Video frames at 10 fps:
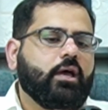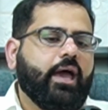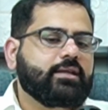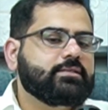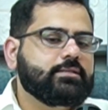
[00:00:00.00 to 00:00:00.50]

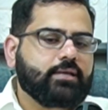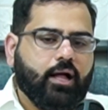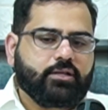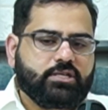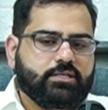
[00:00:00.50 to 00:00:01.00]

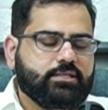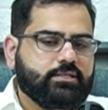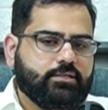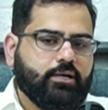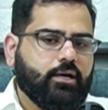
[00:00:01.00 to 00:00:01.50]

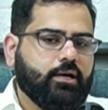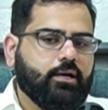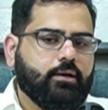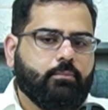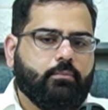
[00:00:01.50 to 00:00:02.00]
Anesthesiologists
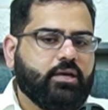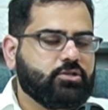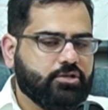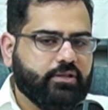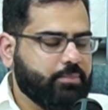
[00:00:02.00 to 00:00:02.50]
make
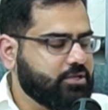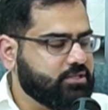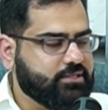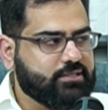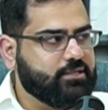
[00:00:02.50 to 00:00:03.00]
sure that
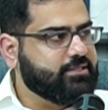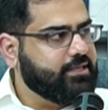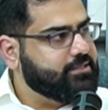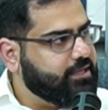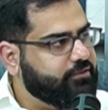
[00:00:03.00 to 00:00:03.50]
patients stay
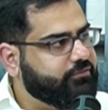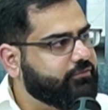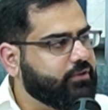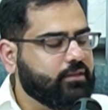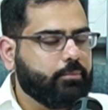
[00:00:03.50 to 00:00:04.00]

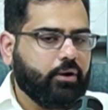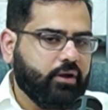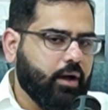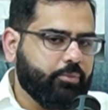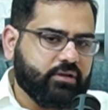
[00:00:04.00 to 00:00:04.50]
safe in the
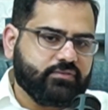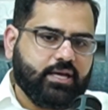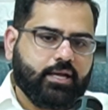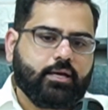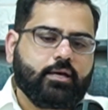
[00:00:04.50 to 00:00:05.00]
perioperative
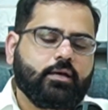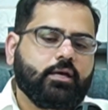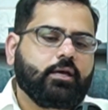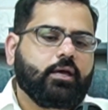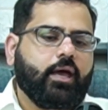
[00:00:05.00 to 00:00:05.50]
setting.
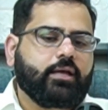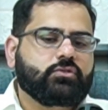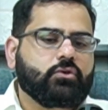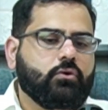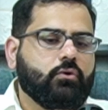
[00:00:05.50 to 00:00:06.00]
And
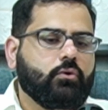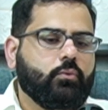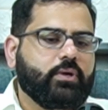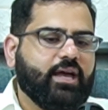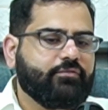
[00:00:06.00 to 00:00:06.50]
so
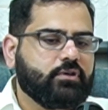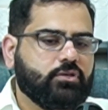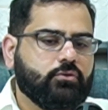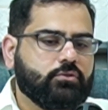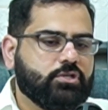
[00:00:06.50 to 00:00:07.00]
we have a
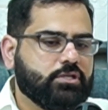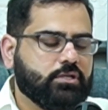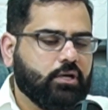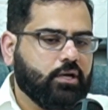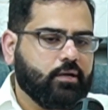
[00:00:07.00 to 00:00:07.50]
huge,
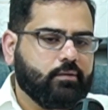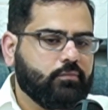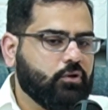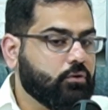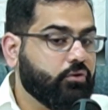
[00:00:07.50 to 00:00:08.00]

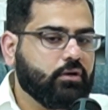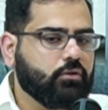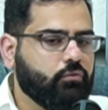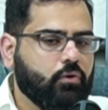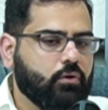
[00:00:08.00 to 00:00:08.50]

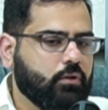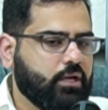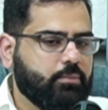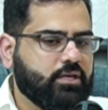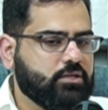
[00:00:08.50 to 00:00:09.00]
critical role
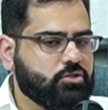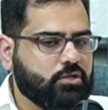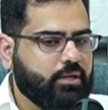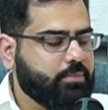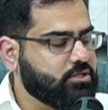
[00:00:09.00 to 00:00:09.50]
in making
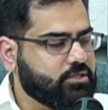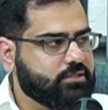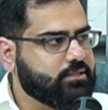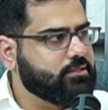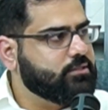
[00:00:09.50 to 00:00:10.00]
sure that
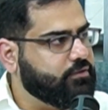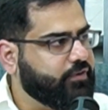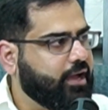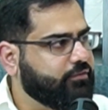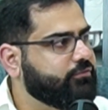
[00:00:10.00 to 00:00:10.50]
patients
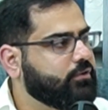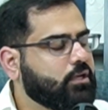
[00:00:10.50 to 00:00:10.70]
survive.